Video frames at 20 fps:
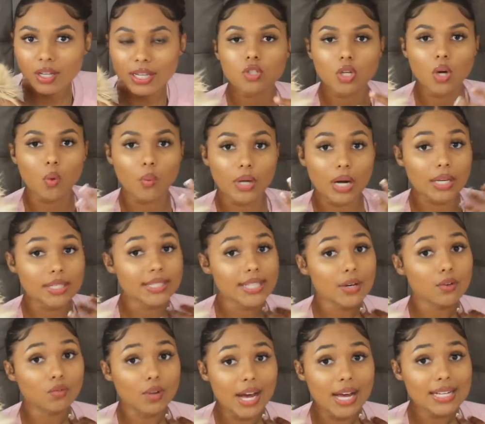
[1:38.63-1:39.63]
So when I
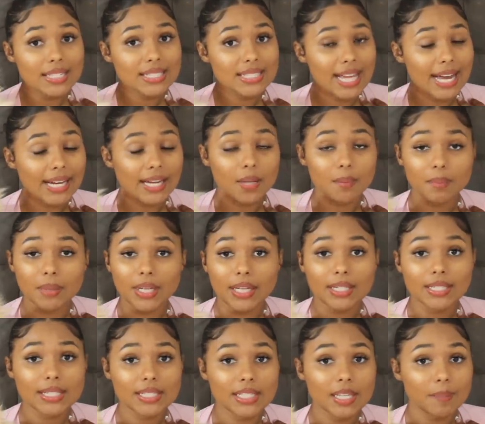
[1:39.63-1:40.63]
say rest, that could
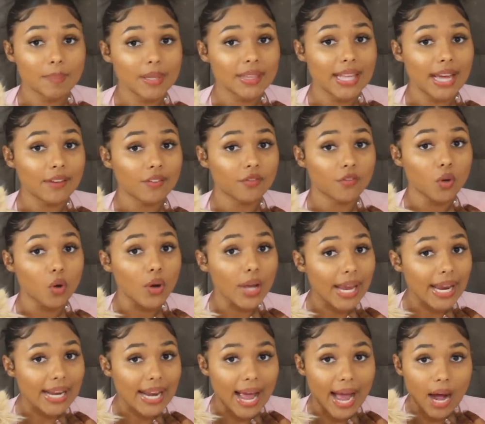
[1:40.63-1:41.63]
mean sleeping that full
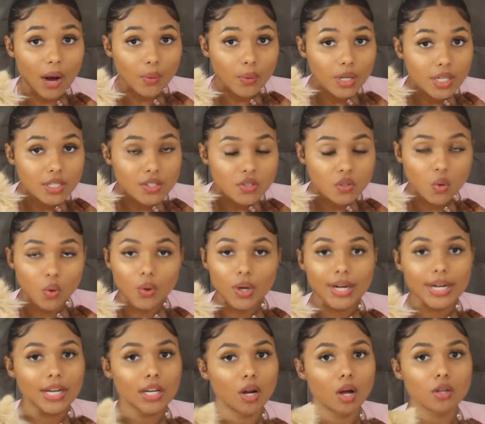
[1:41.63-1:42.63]
8 hours, or
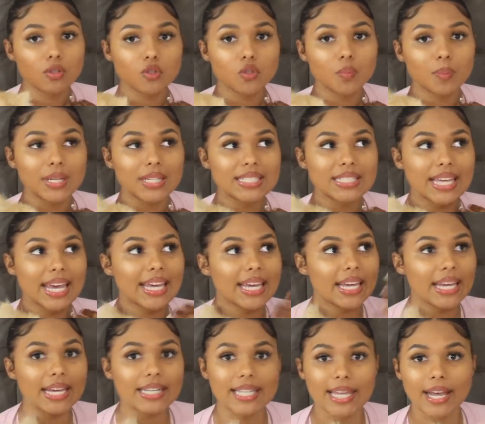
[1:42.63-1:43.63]
it could also mean
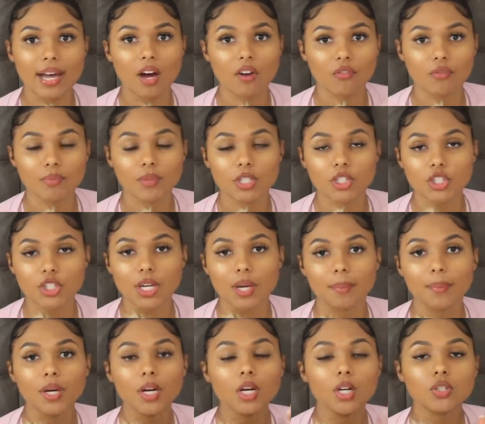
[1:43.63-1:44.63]
taking a day off from the
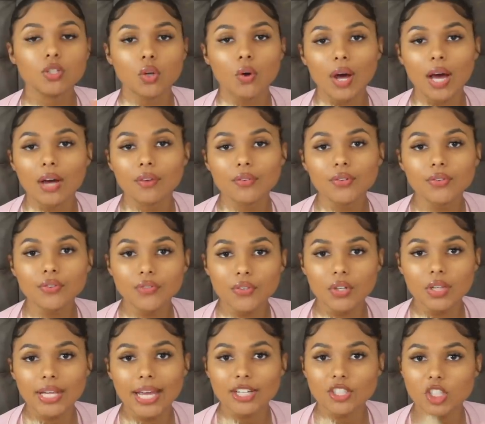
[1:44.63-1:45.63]
gym. Don't ever
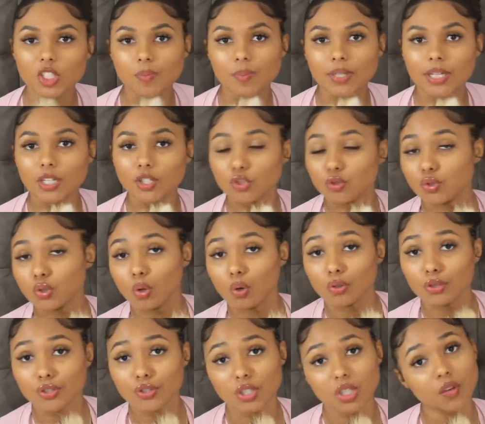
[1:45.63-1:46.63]
feel like just because you
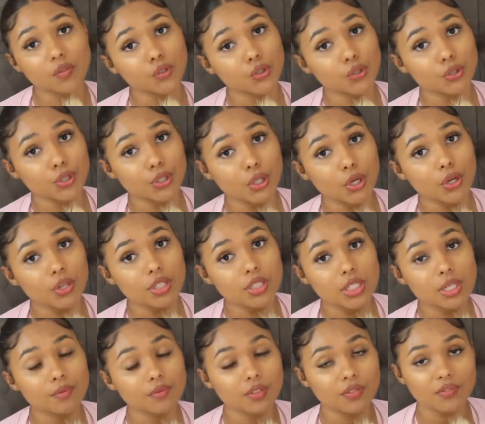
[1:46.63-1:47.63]
told yourself you're going to go to the
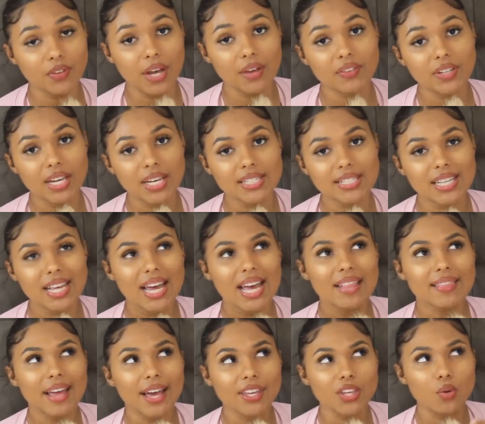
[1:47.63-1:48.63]
gym for 5 days
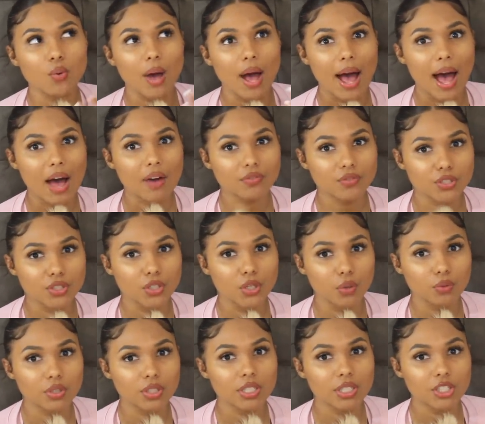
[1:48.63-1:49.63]
that you have to
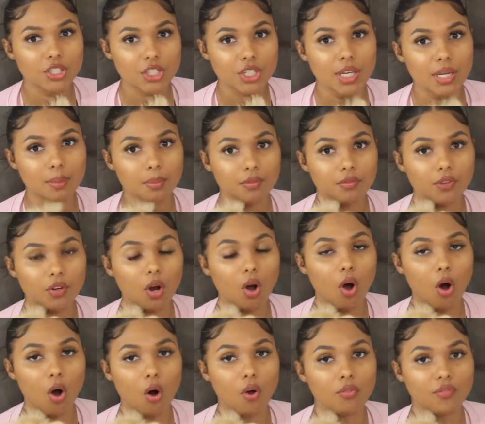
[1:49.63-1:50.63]
go to the gym for
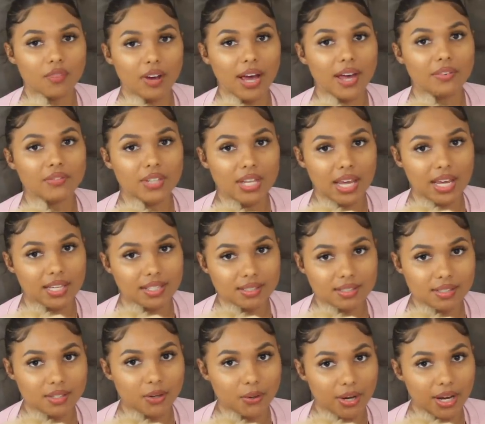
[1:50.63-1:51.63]
all 5
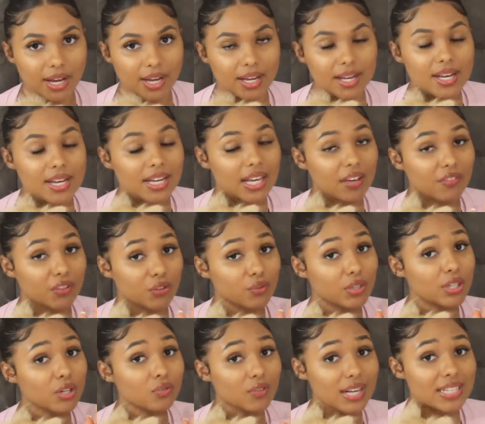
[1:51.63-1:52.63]
days, okay? If you
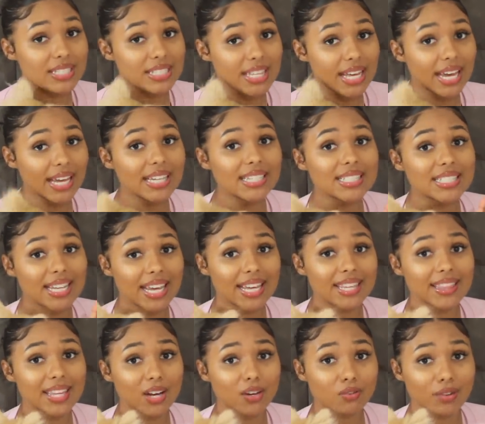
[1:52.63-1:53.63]
need a rest day,
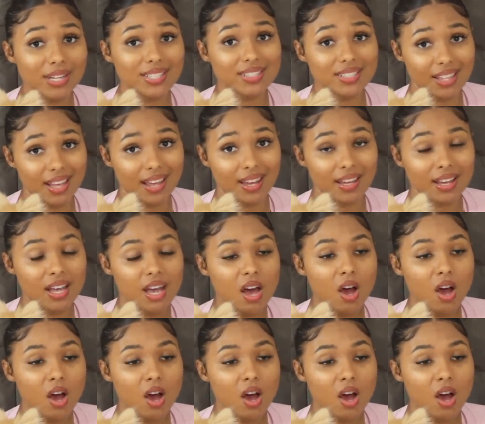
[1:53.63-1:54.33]
take that rest day.